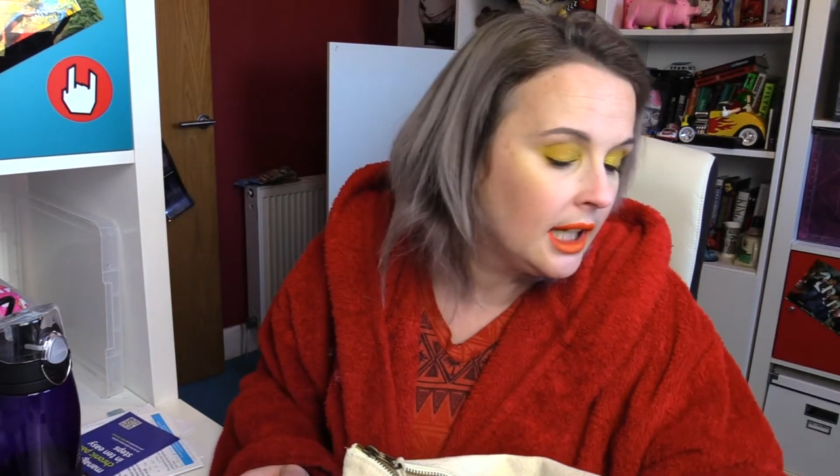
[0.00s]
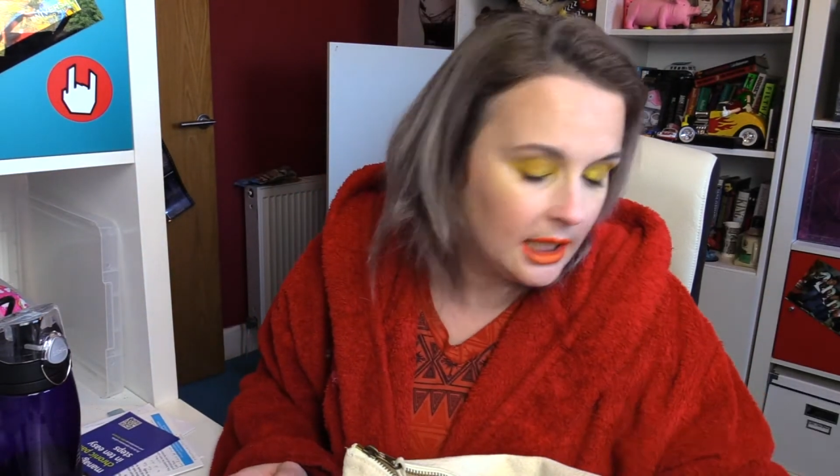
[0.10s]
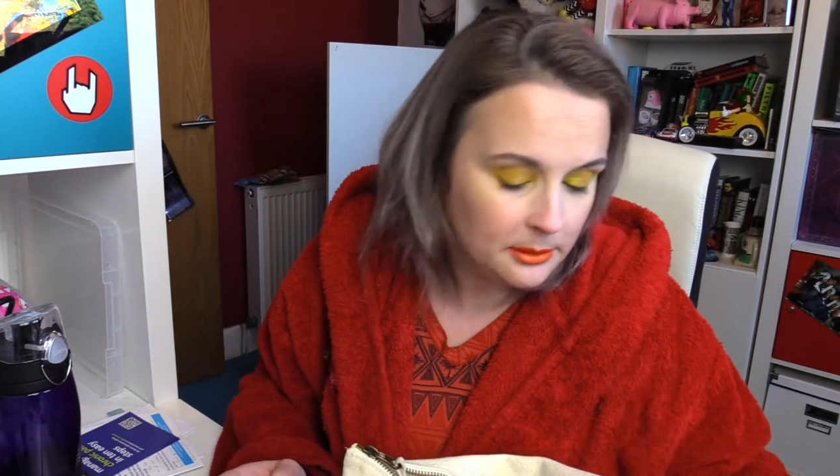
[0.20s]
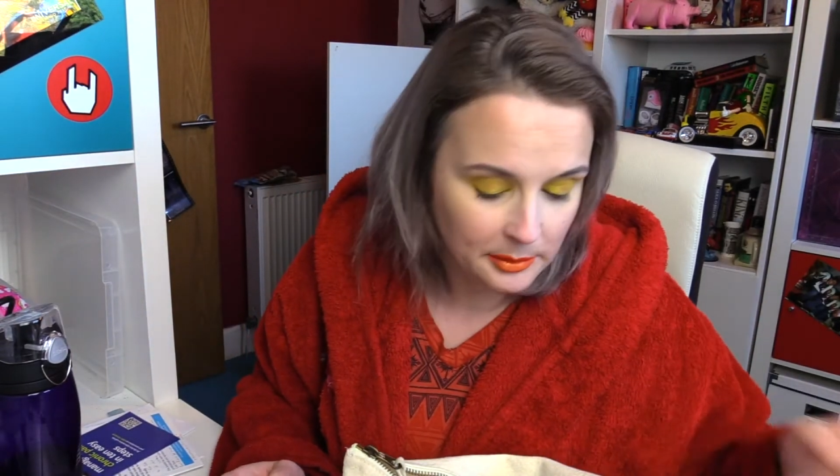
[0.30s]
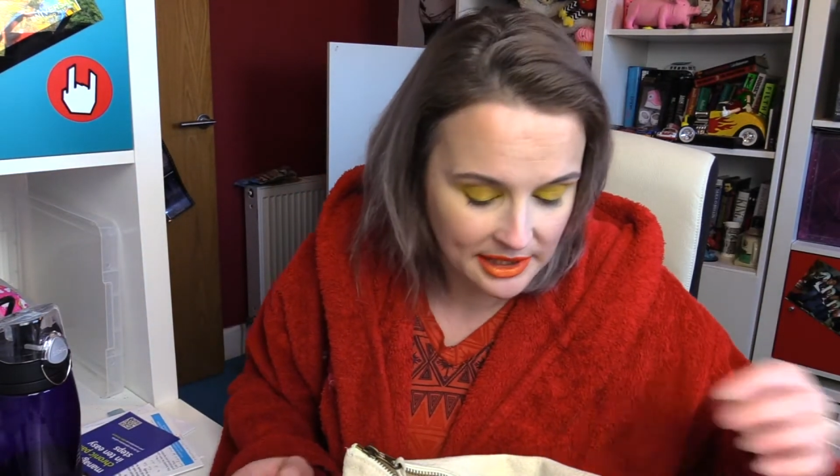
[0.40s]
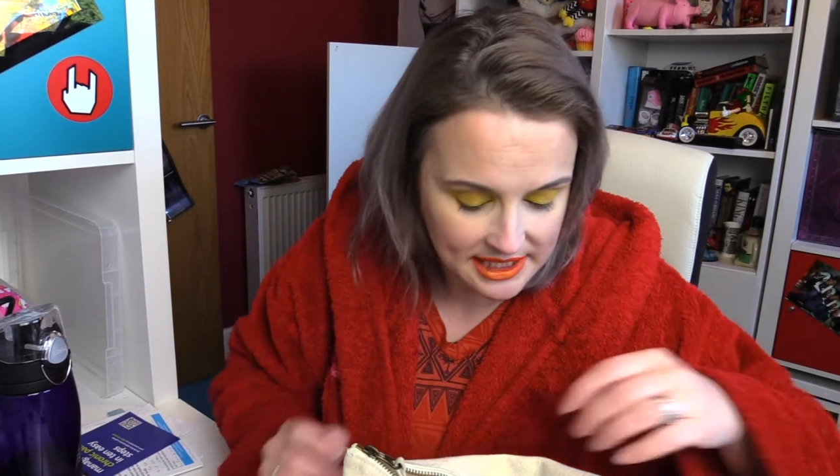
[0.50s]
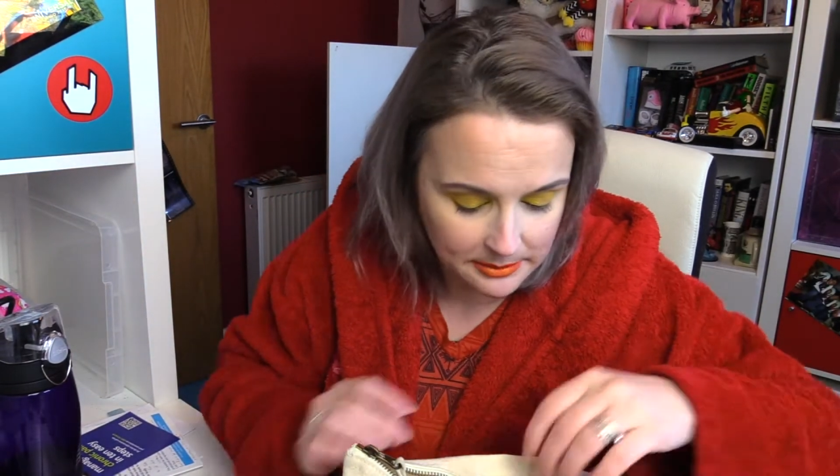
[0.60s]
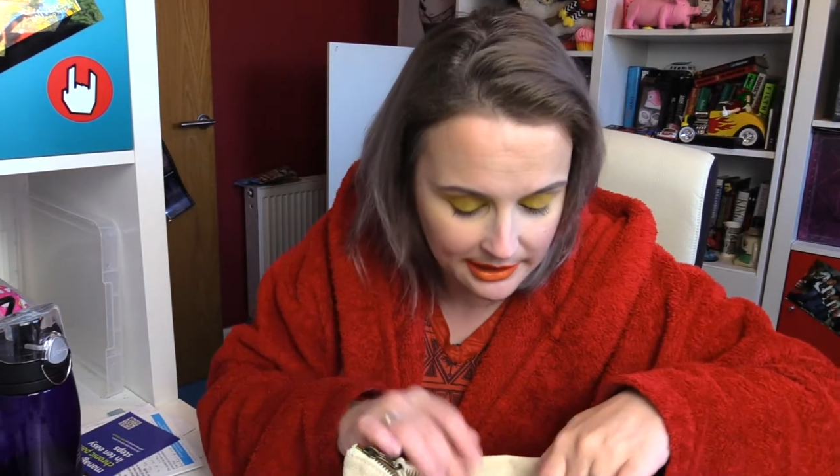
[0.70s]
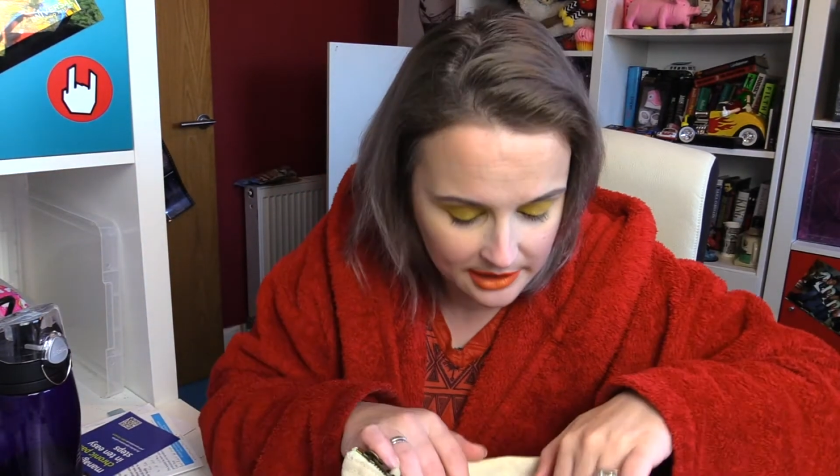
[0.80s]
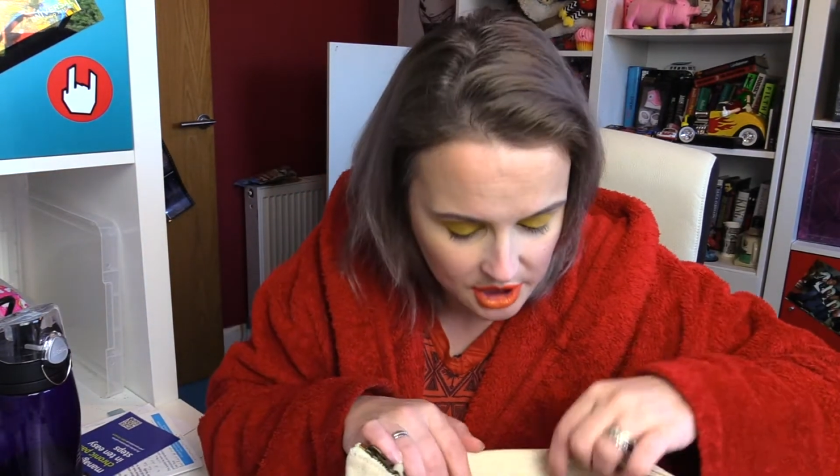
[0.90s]
I'm a messy
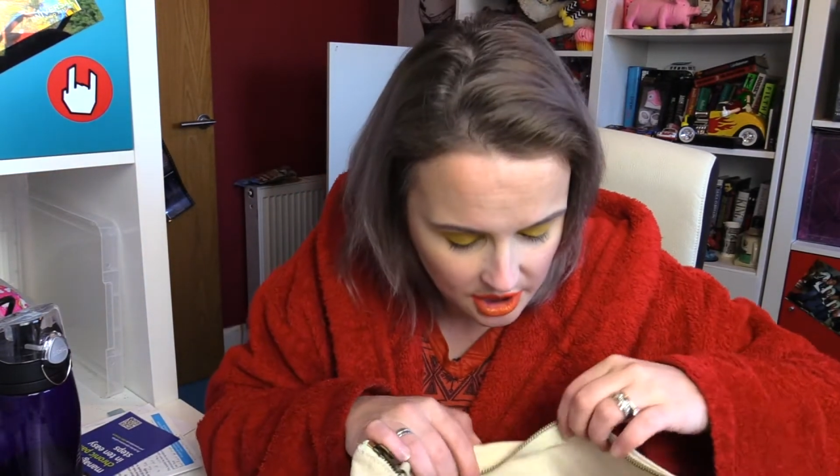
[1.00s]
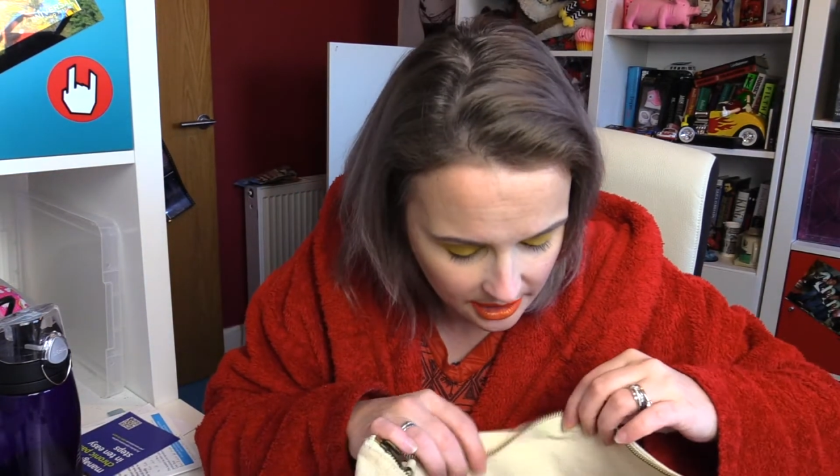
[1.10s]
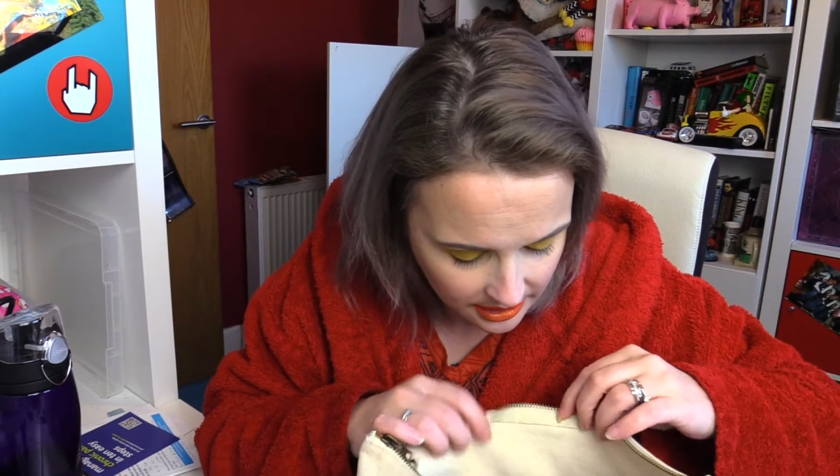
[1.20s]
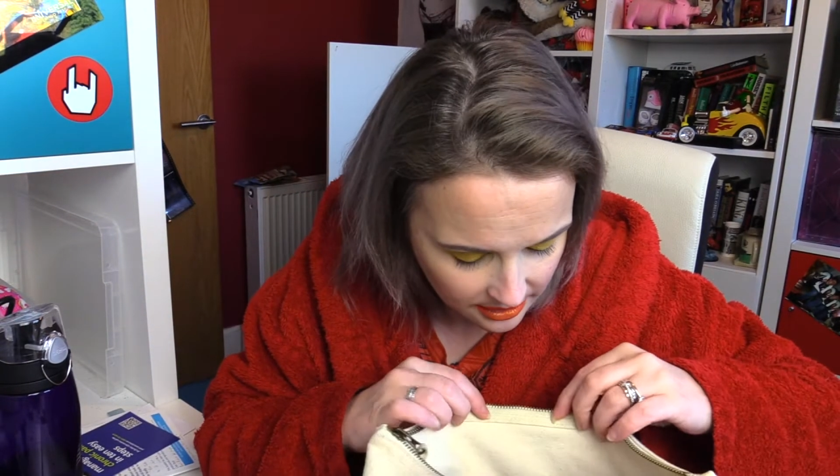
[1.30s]
bitch.